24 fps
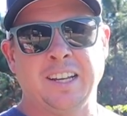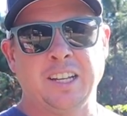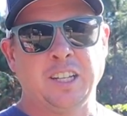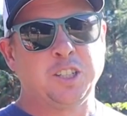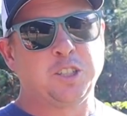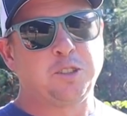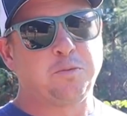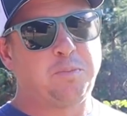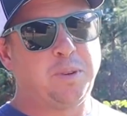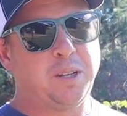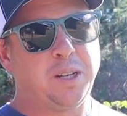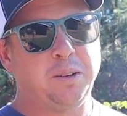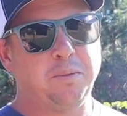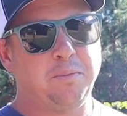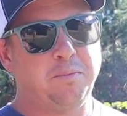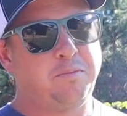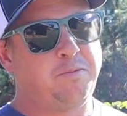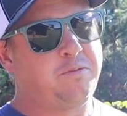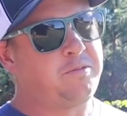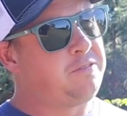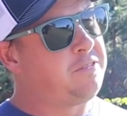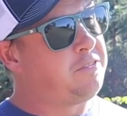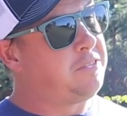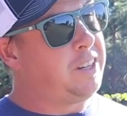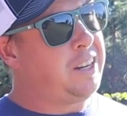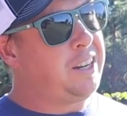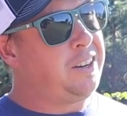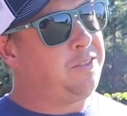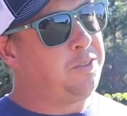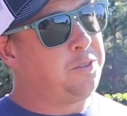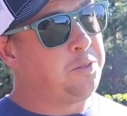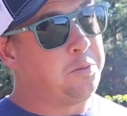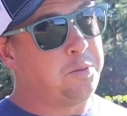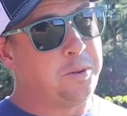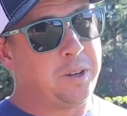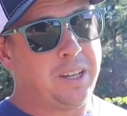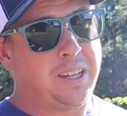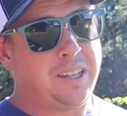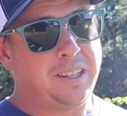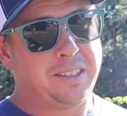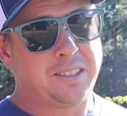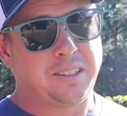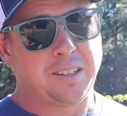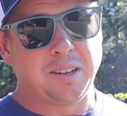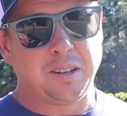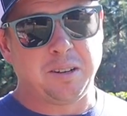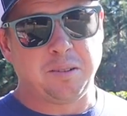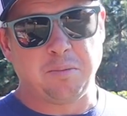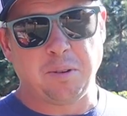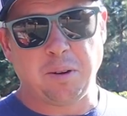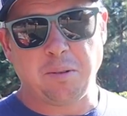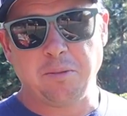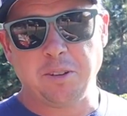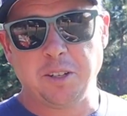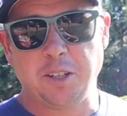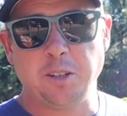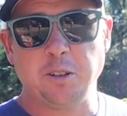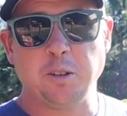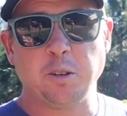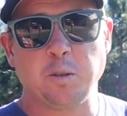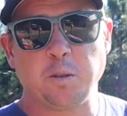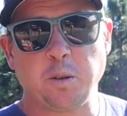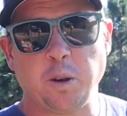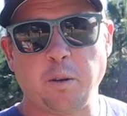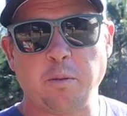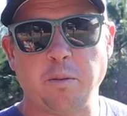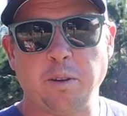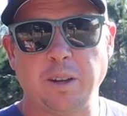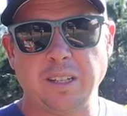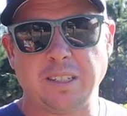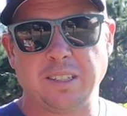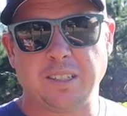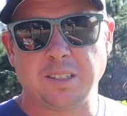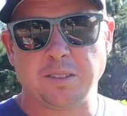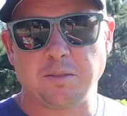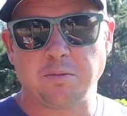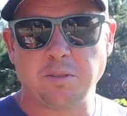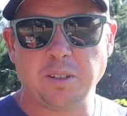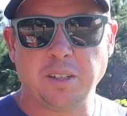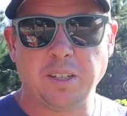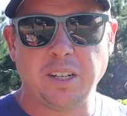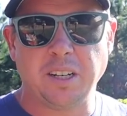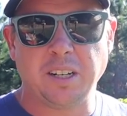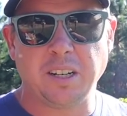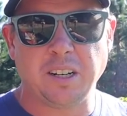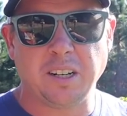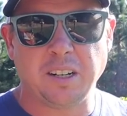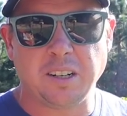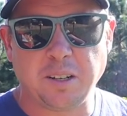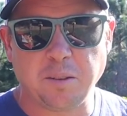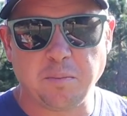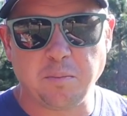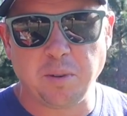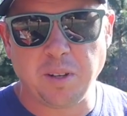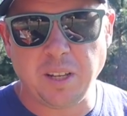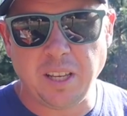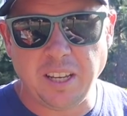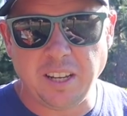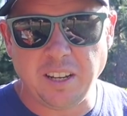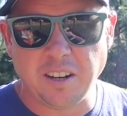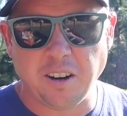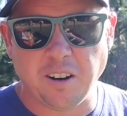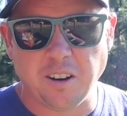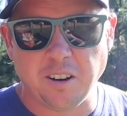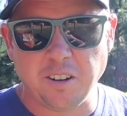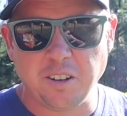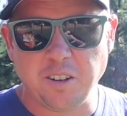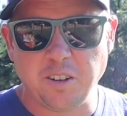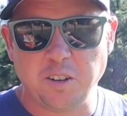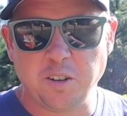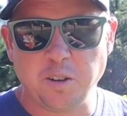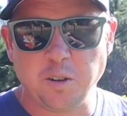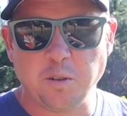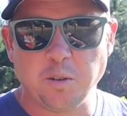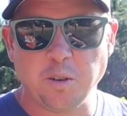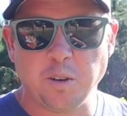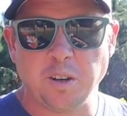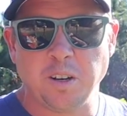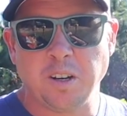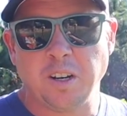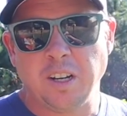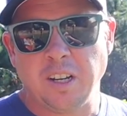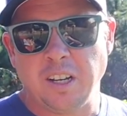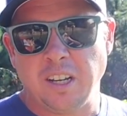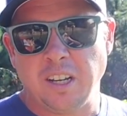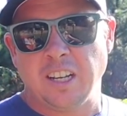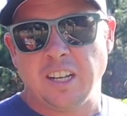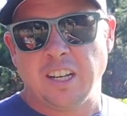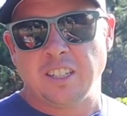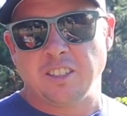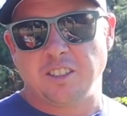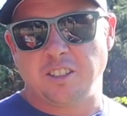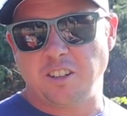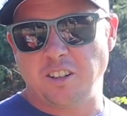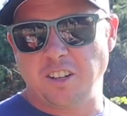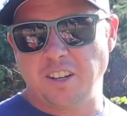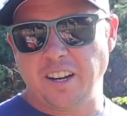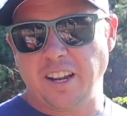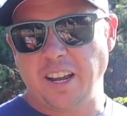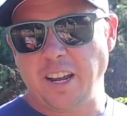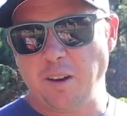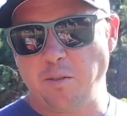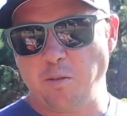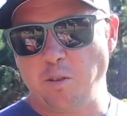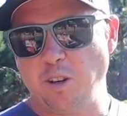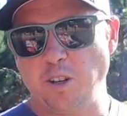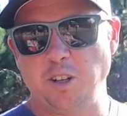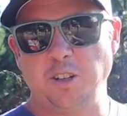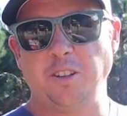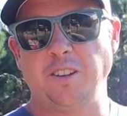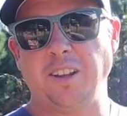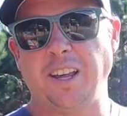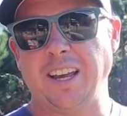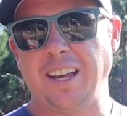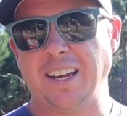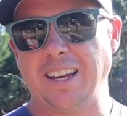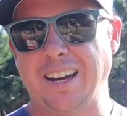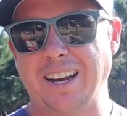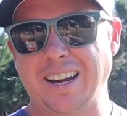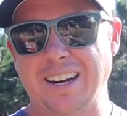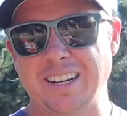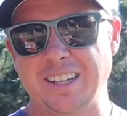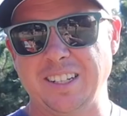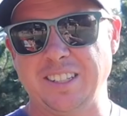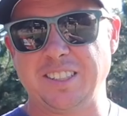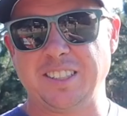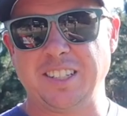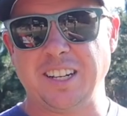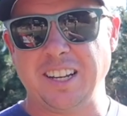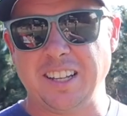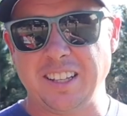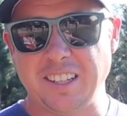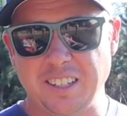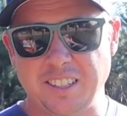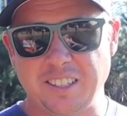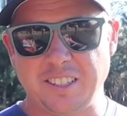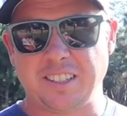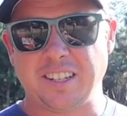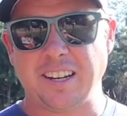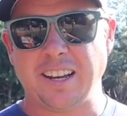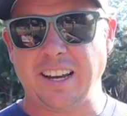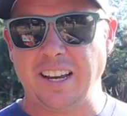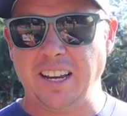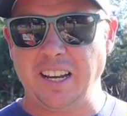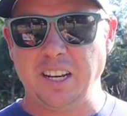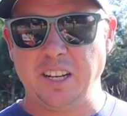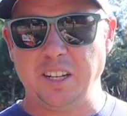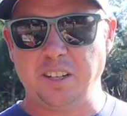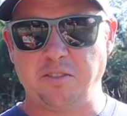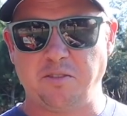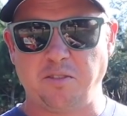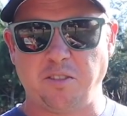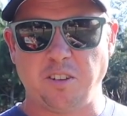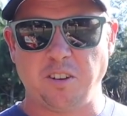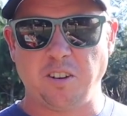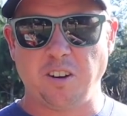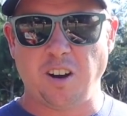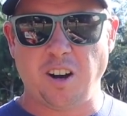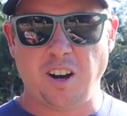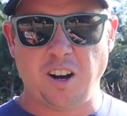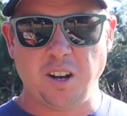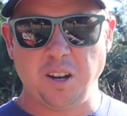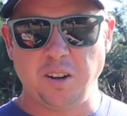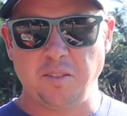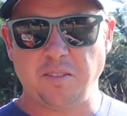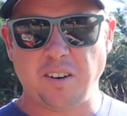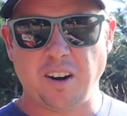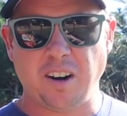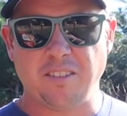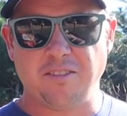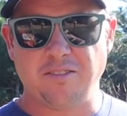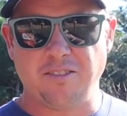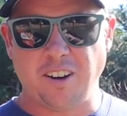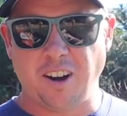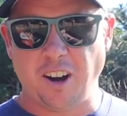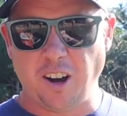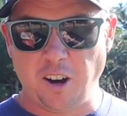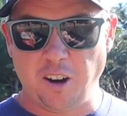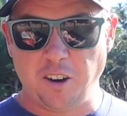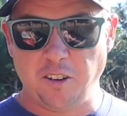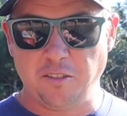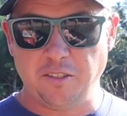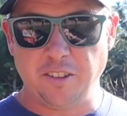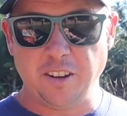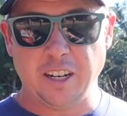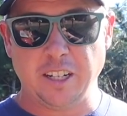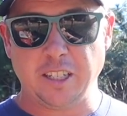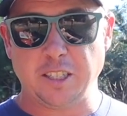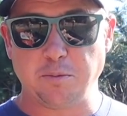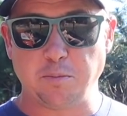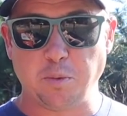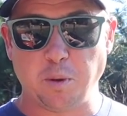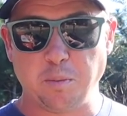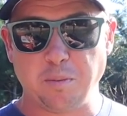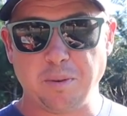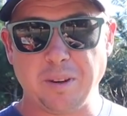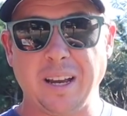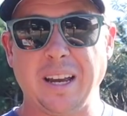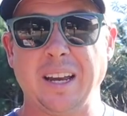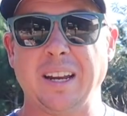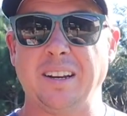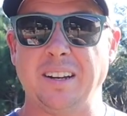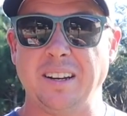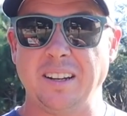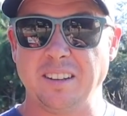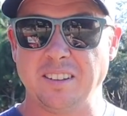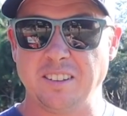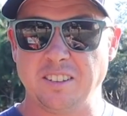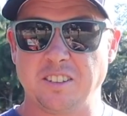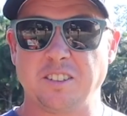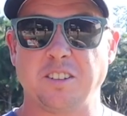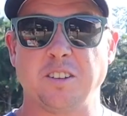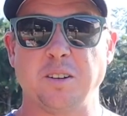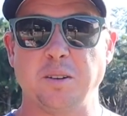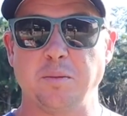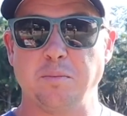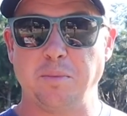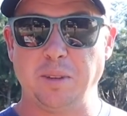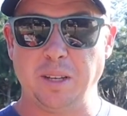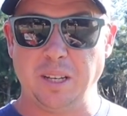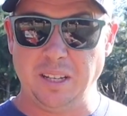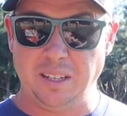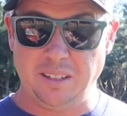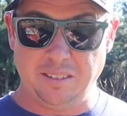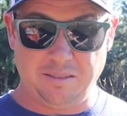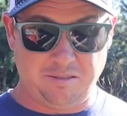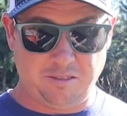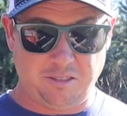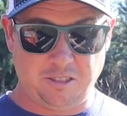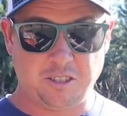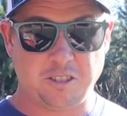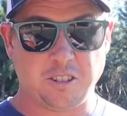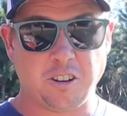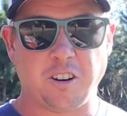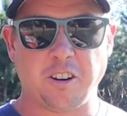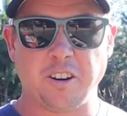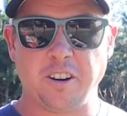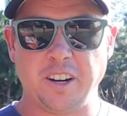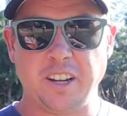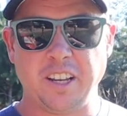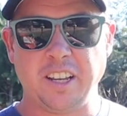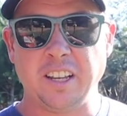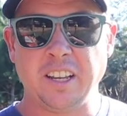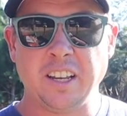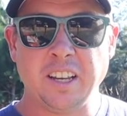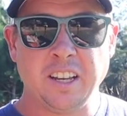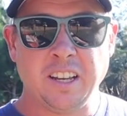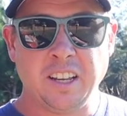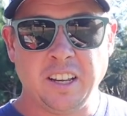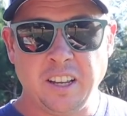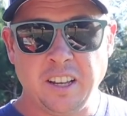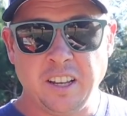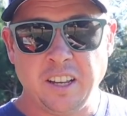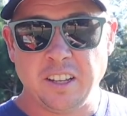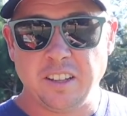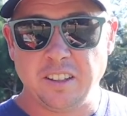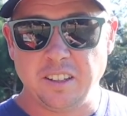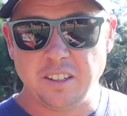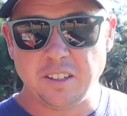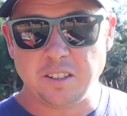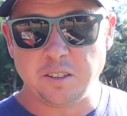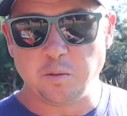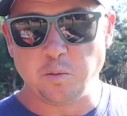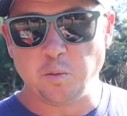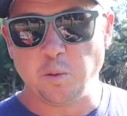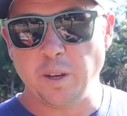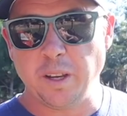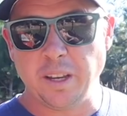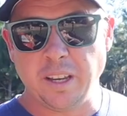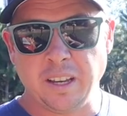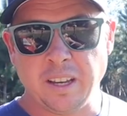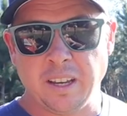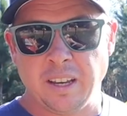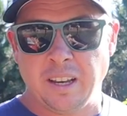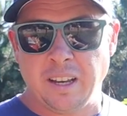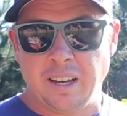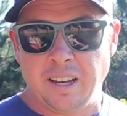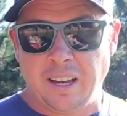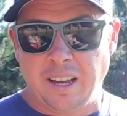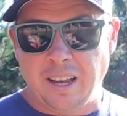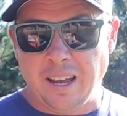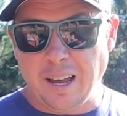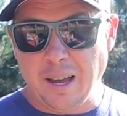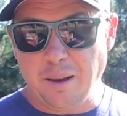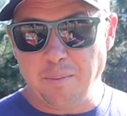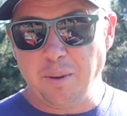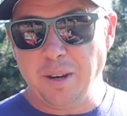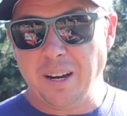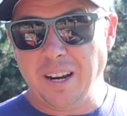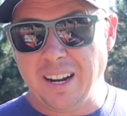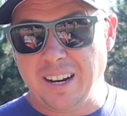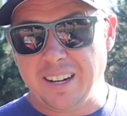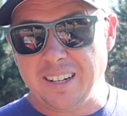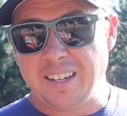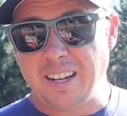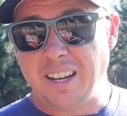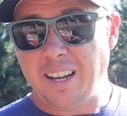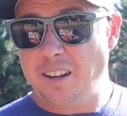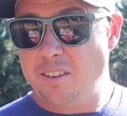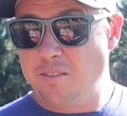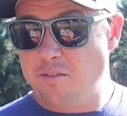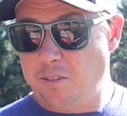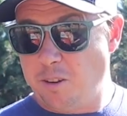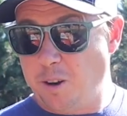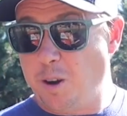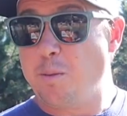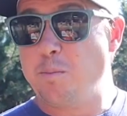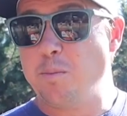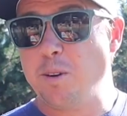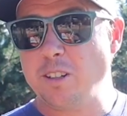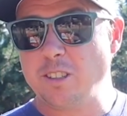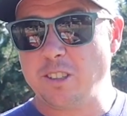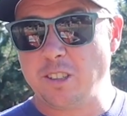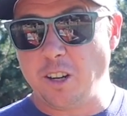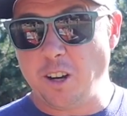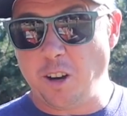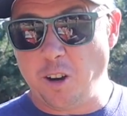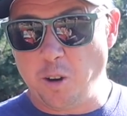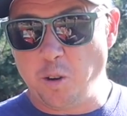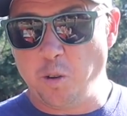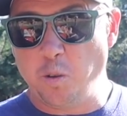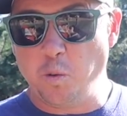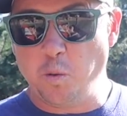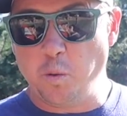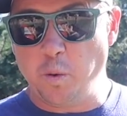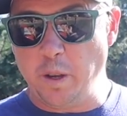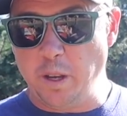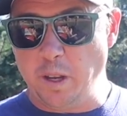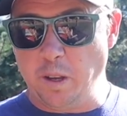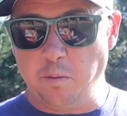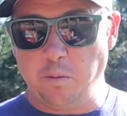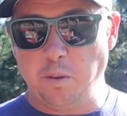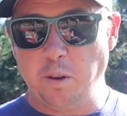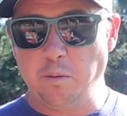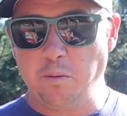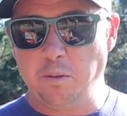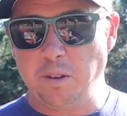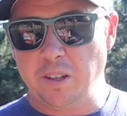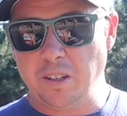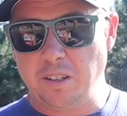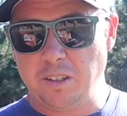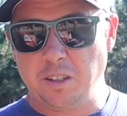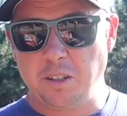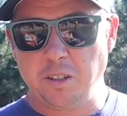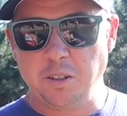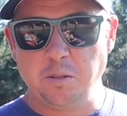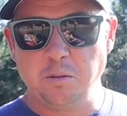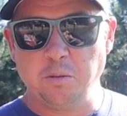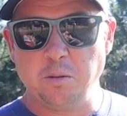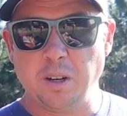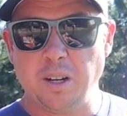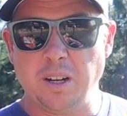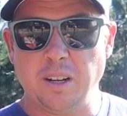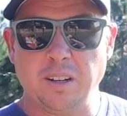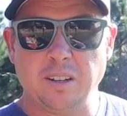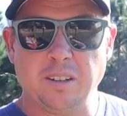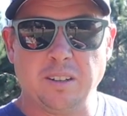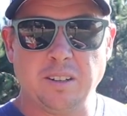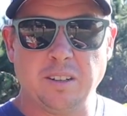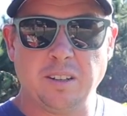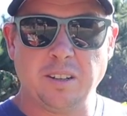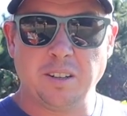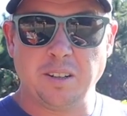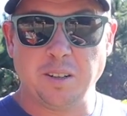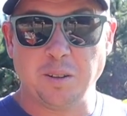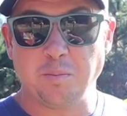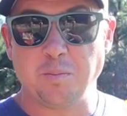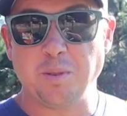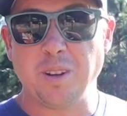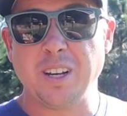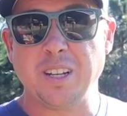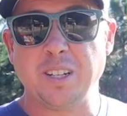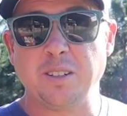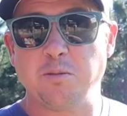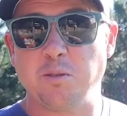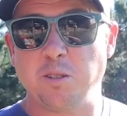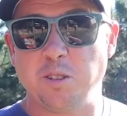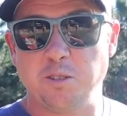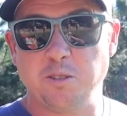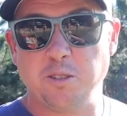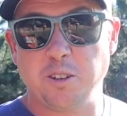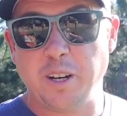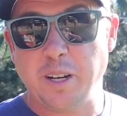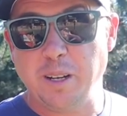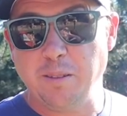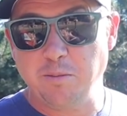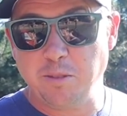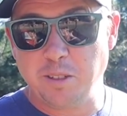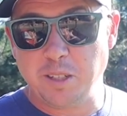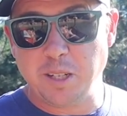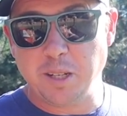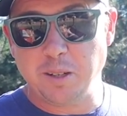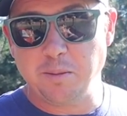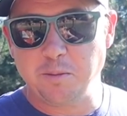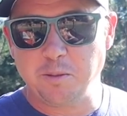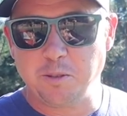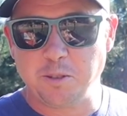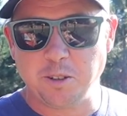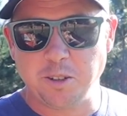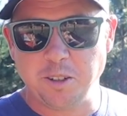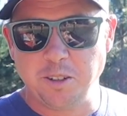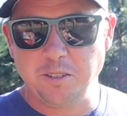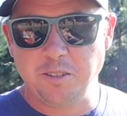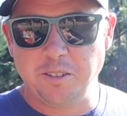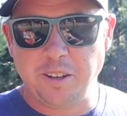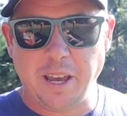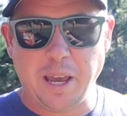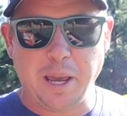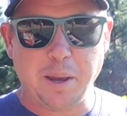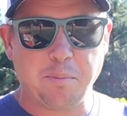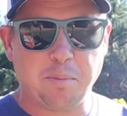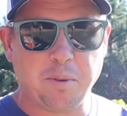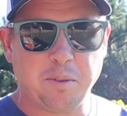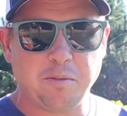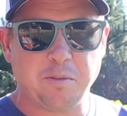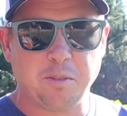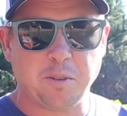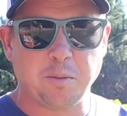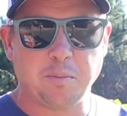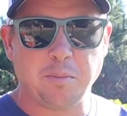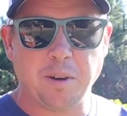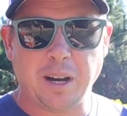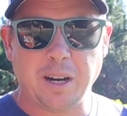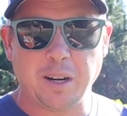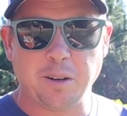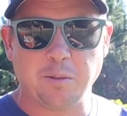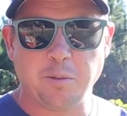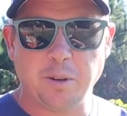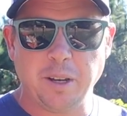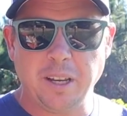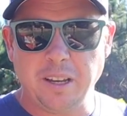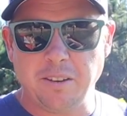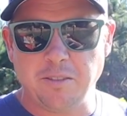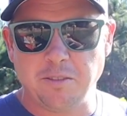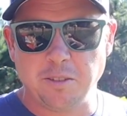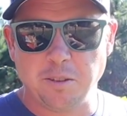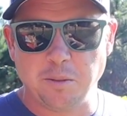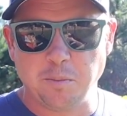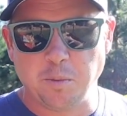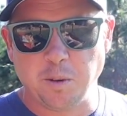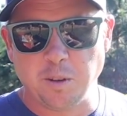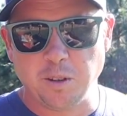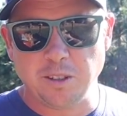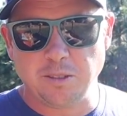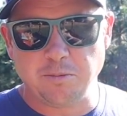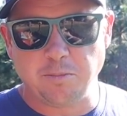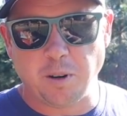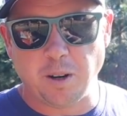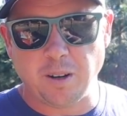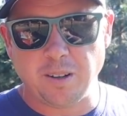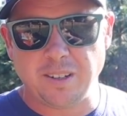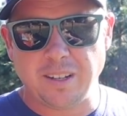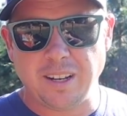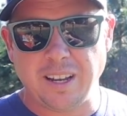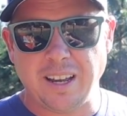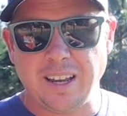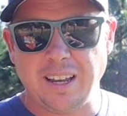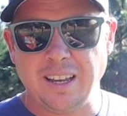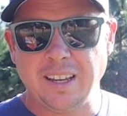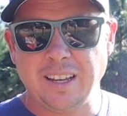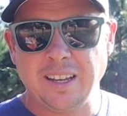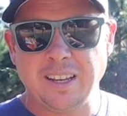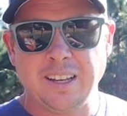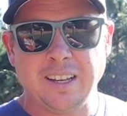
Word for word: It's been several weeks, probably 2 or 3 weeks, since we did a complete garden tour. So today I want to do that and kind of set the stage for all of our fall vegetable planting that's going to be starting this week. I've been out of town for almost a whole week. We went to a place where dreams come true, camping for about a week for the boy's birthday.